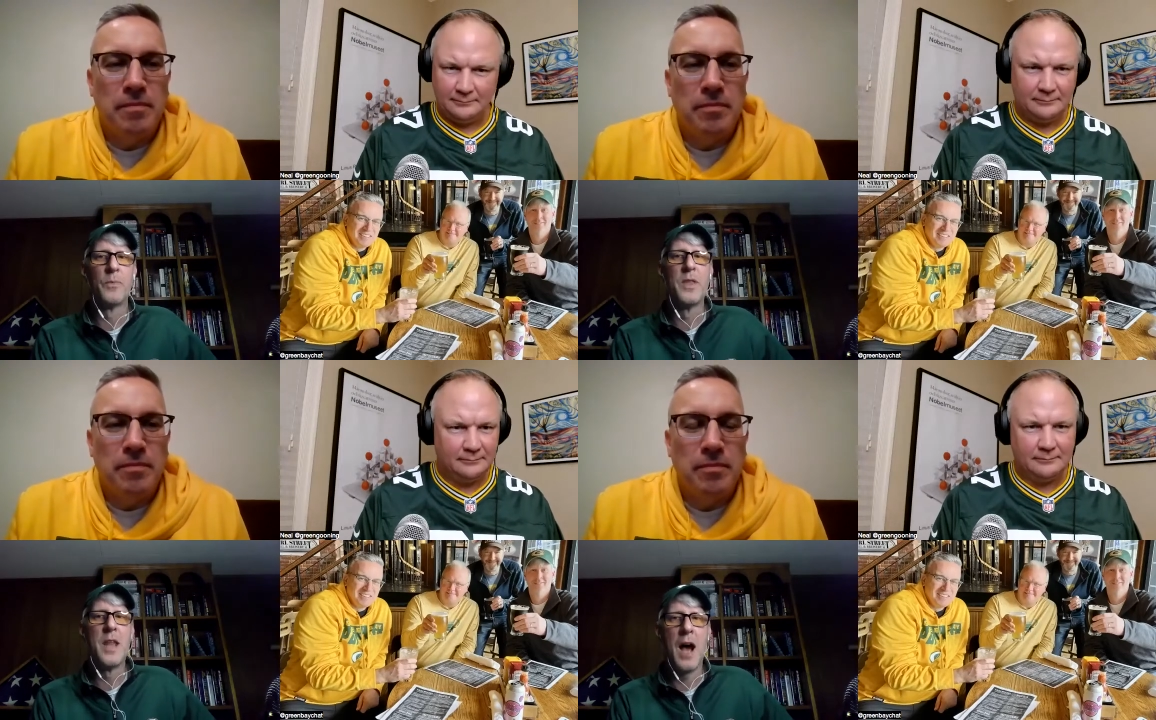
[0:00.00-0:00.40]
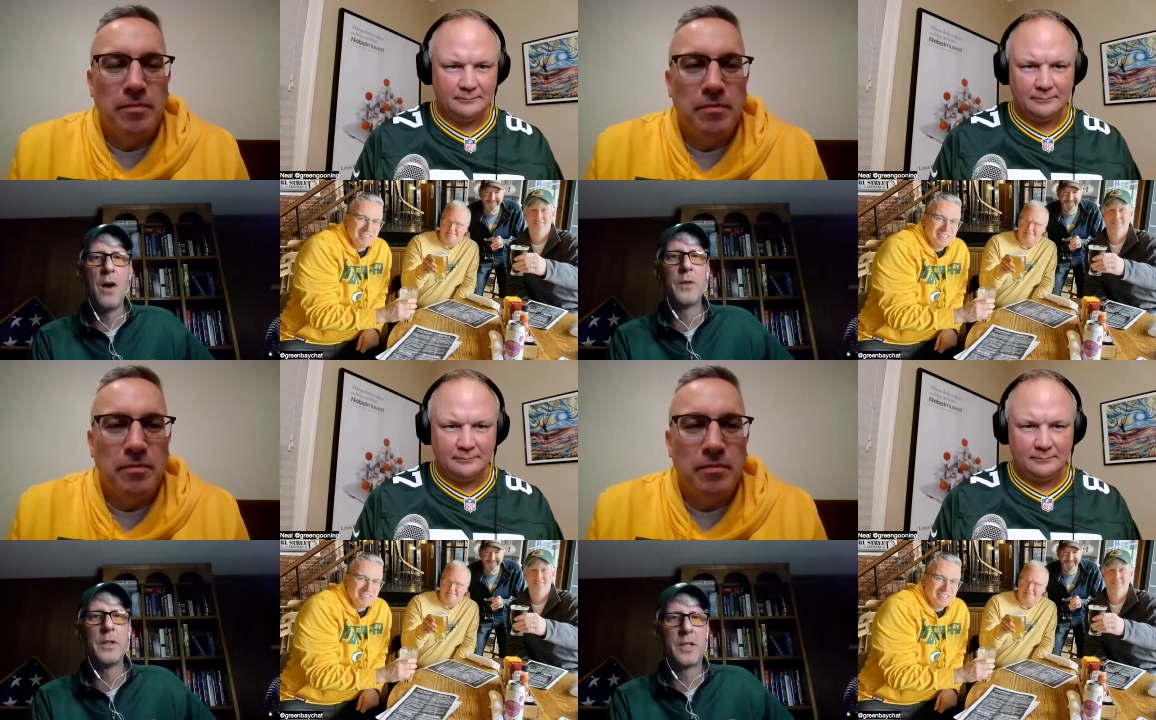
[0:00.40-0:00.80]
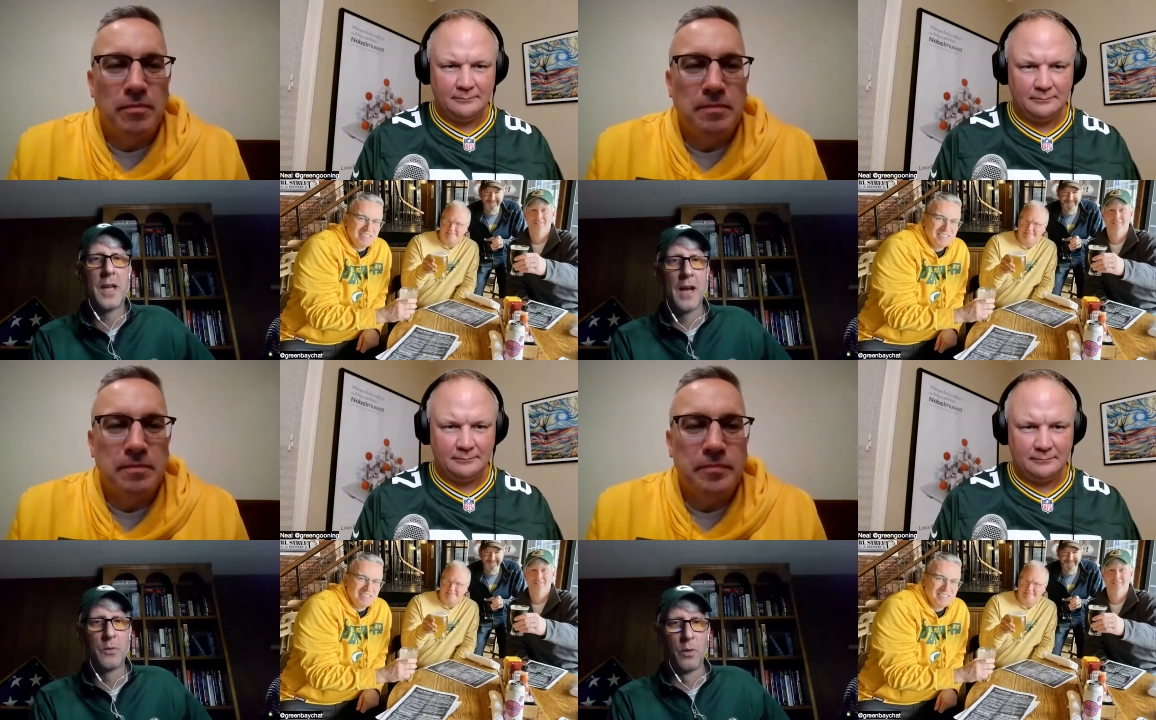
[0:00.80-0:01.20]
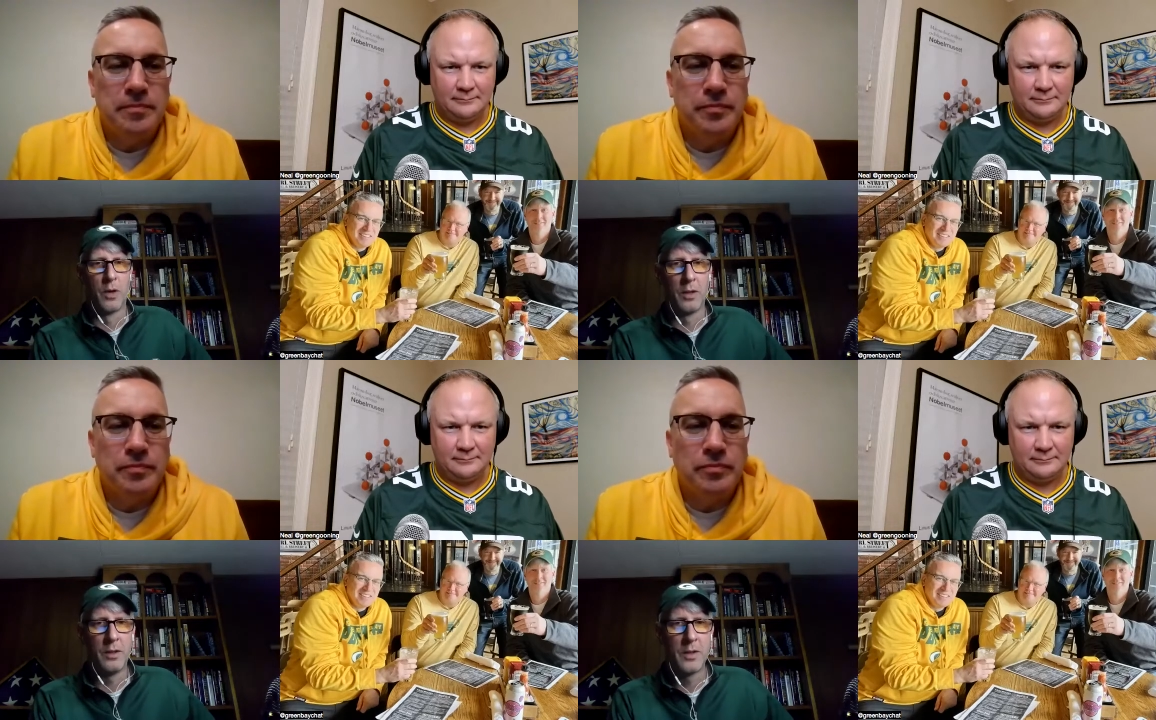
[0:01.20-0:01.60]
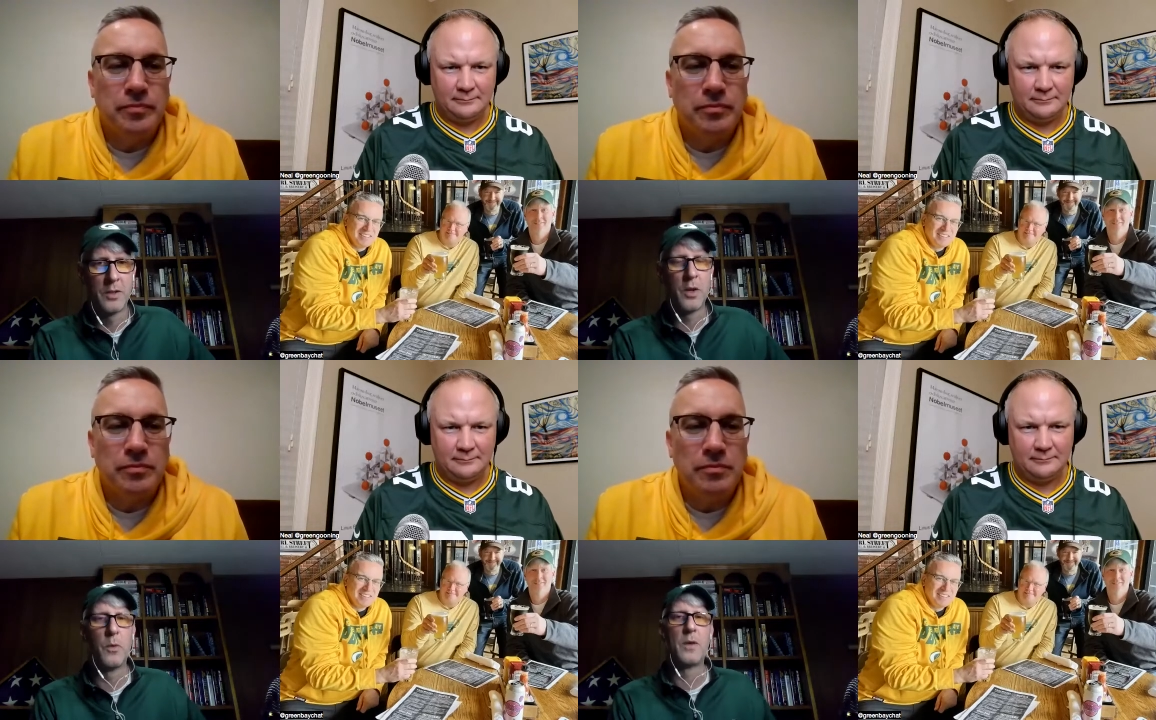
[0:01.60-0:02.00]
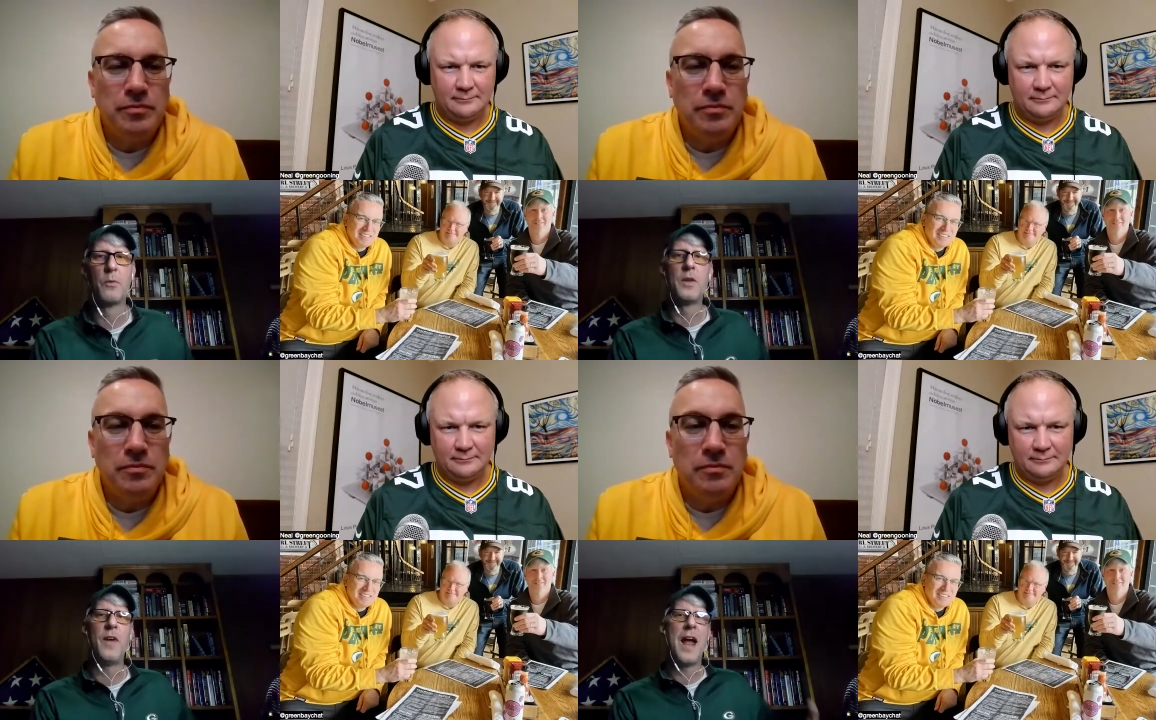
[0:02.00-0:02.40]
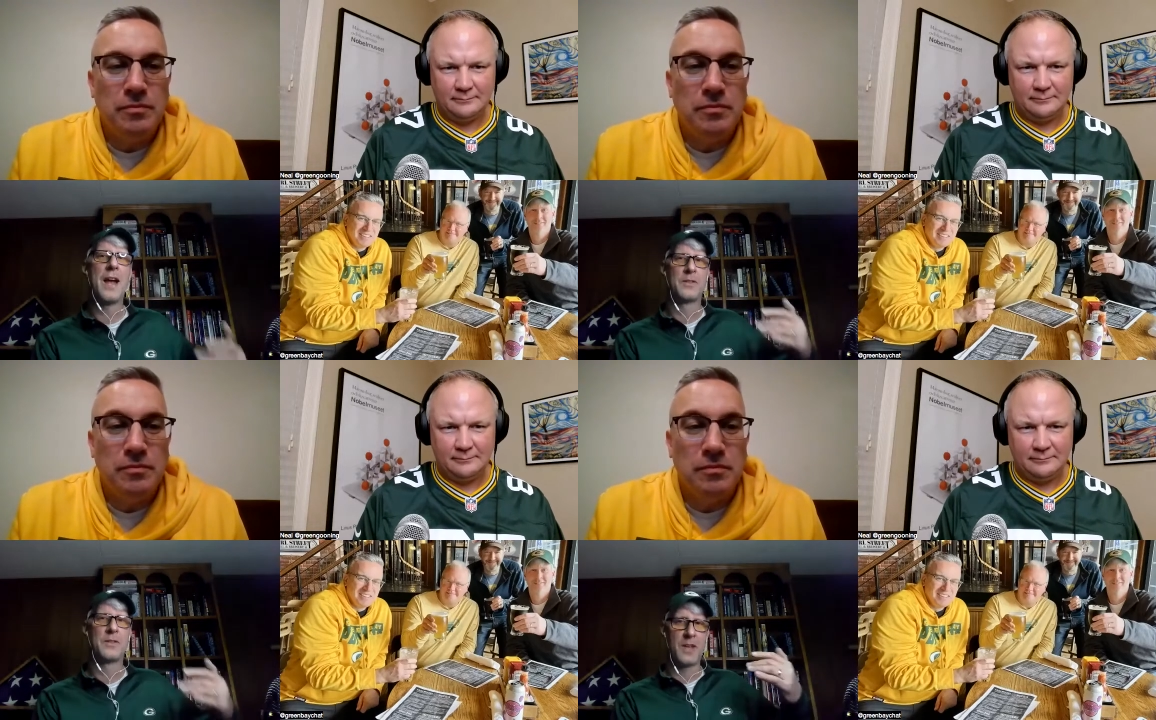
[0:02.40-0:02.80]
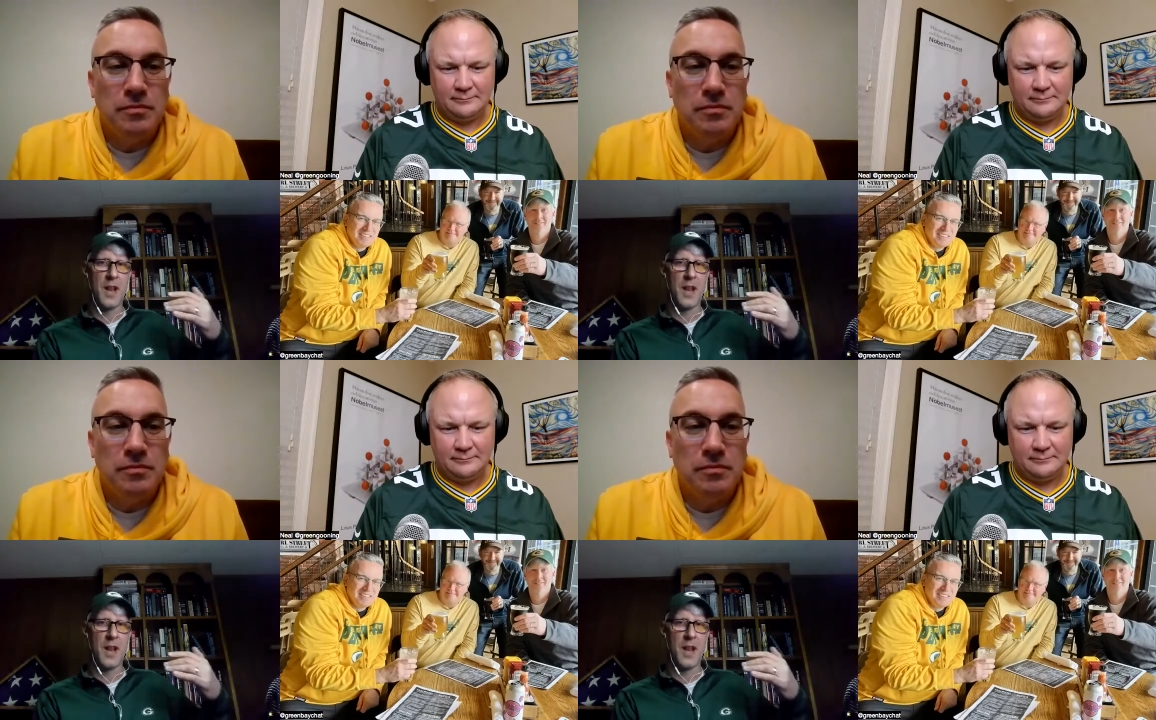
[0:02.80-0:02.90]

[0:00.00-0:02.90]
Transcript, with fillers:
Speaker 1: now the schedule so we we've had